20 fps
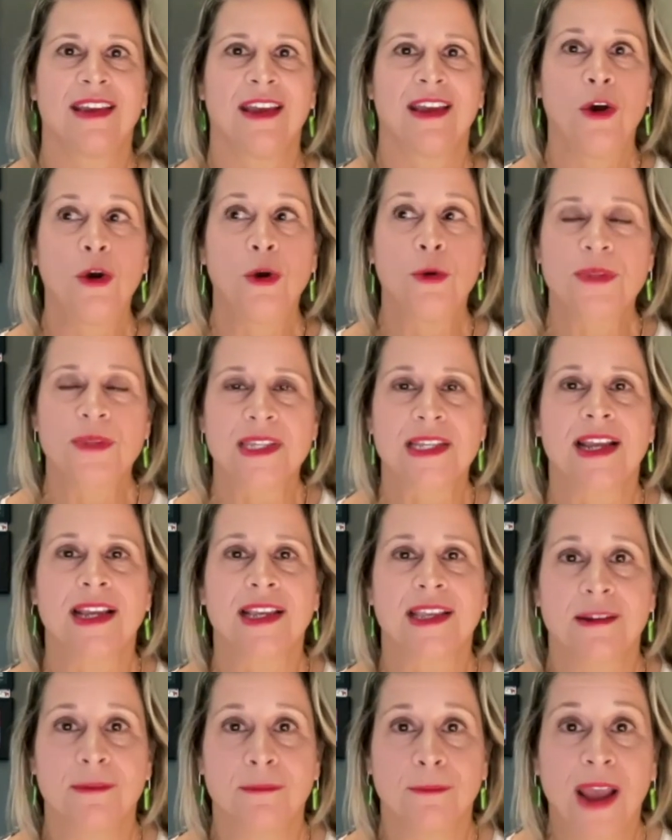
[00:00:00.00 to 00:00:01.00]
hopes that I
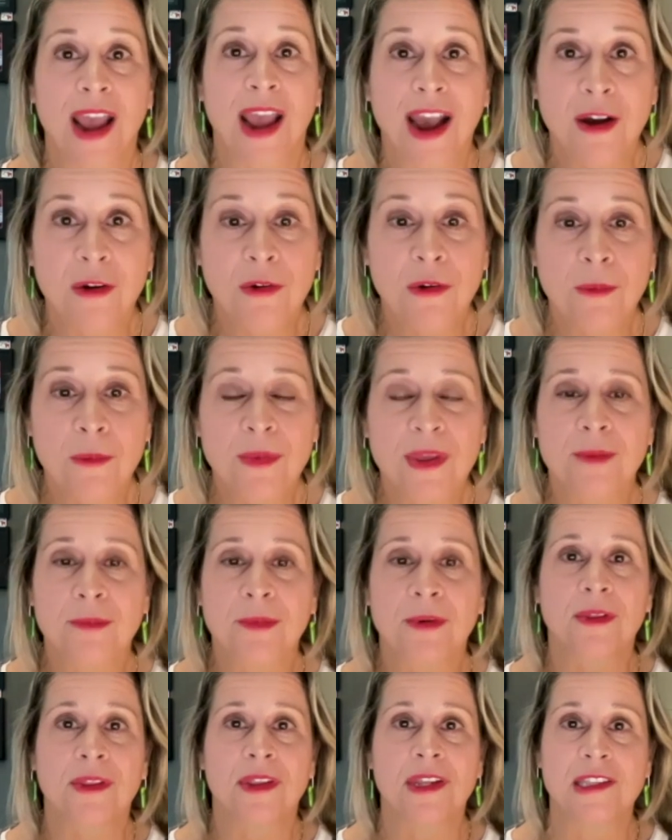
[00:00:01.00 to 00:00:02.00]
can empower
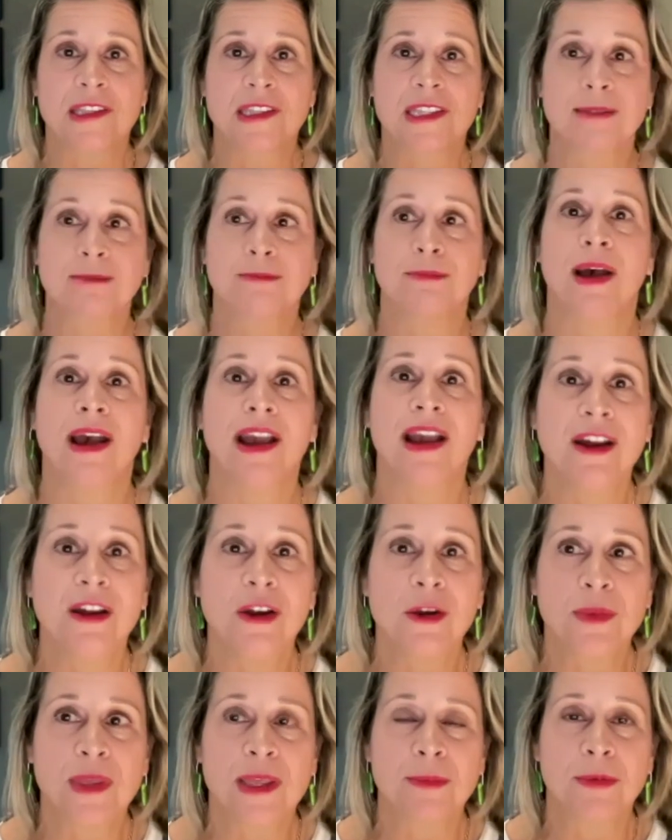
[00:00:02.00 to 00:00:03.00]
people and
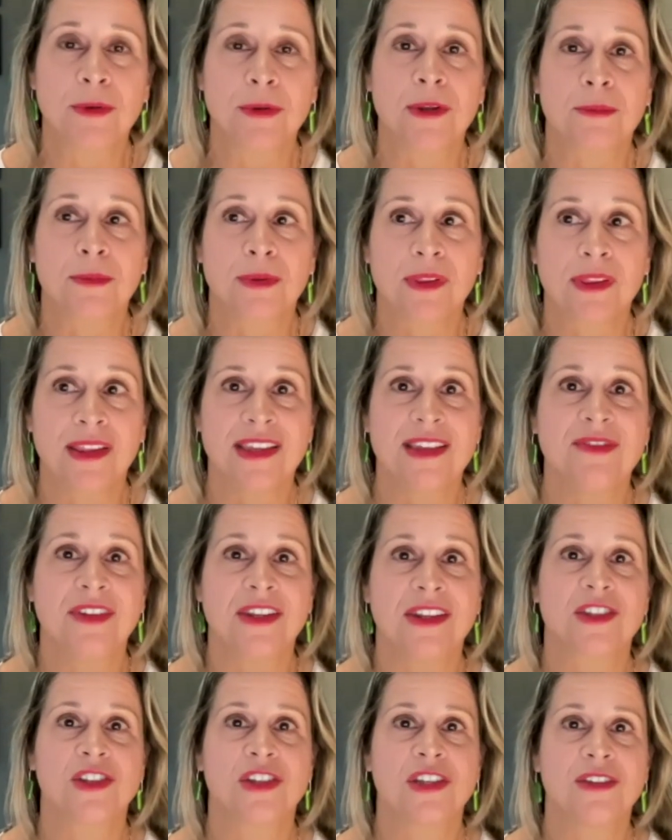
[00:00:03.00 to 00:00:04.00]
inspire people to believe in
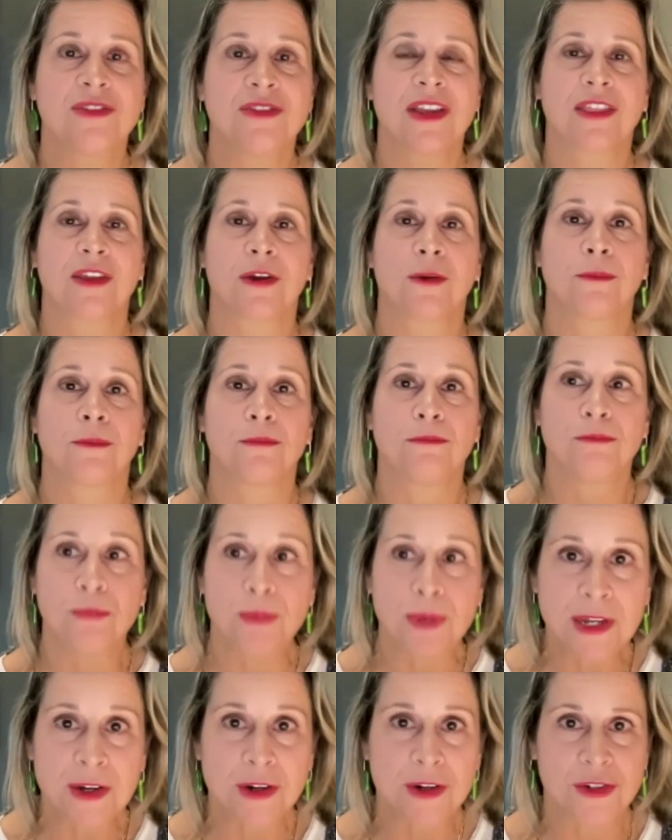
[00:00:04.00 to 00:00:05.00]
achieving their
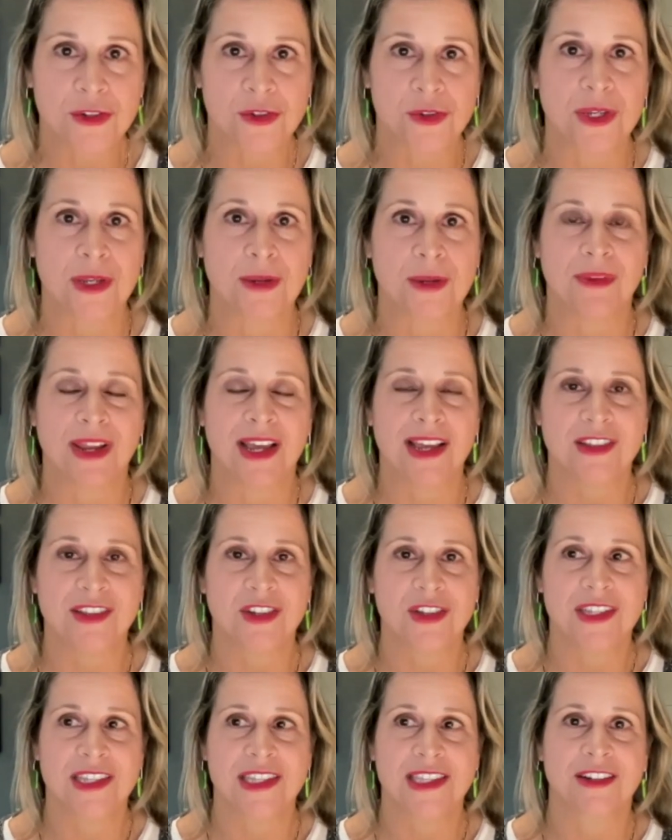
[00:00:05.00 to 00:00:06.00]
bigger dream, not
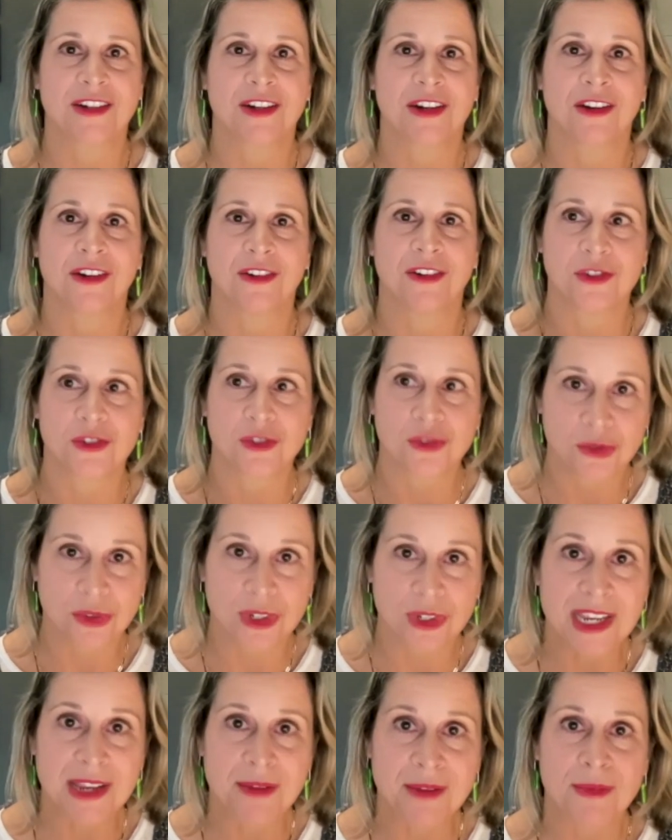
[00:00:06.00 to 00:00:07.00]
just their
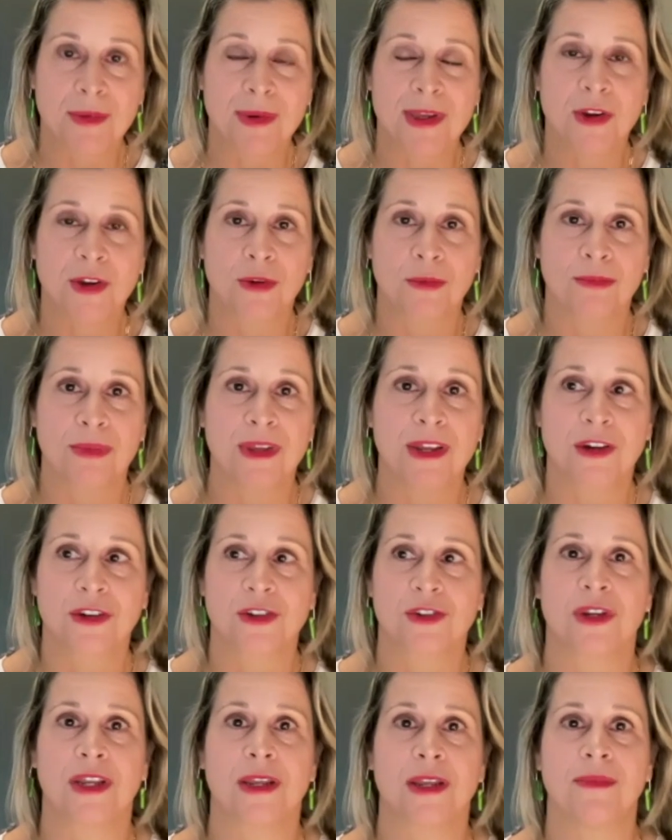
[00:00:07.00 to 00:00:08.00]
dream, but your bigger
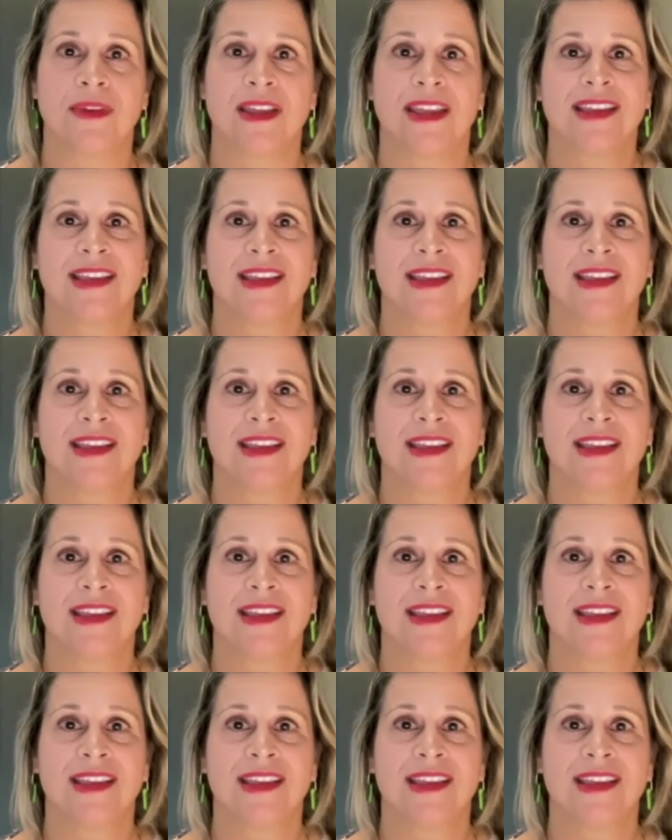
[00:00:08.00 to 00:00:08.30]
dream.